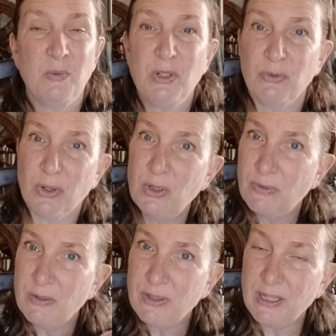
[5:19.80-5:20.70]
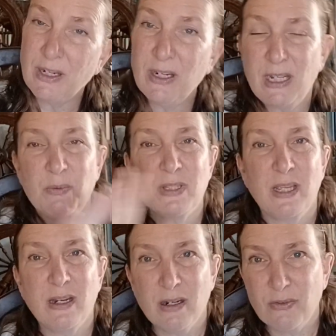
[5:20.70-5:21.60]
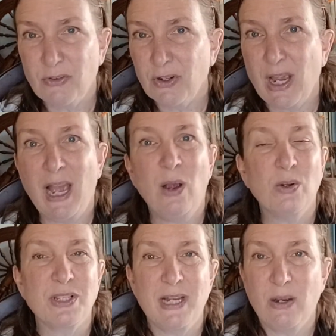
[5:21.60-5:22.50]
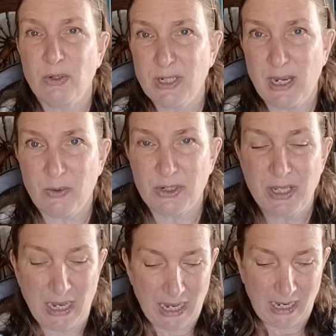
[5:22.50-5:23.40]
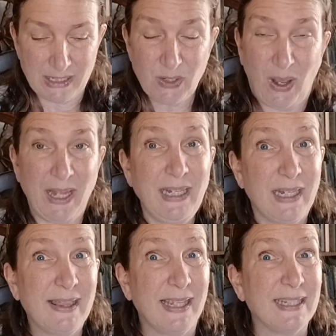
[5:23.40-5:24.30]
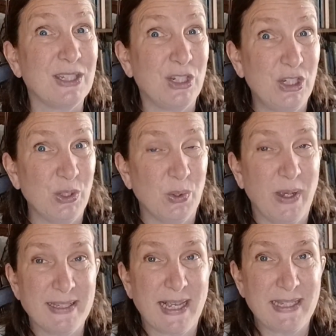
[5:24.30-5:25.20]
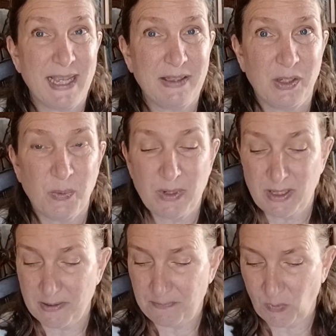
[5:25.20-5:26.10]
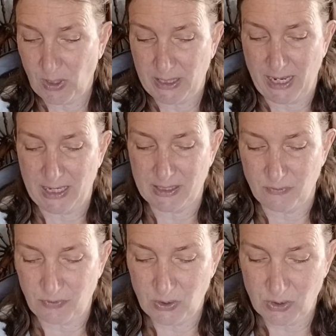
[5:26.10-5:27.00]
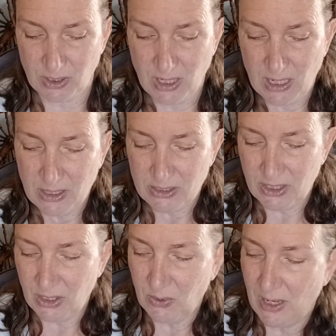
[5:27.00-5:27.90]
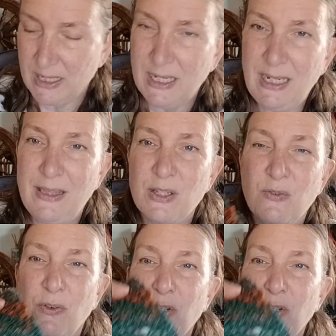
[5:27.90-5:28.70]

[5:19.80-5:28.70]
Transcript: We drove over there and he was there for hours and hours and hours. And so I needed things to do as I sat there with him while he had his infusion. So I knitted this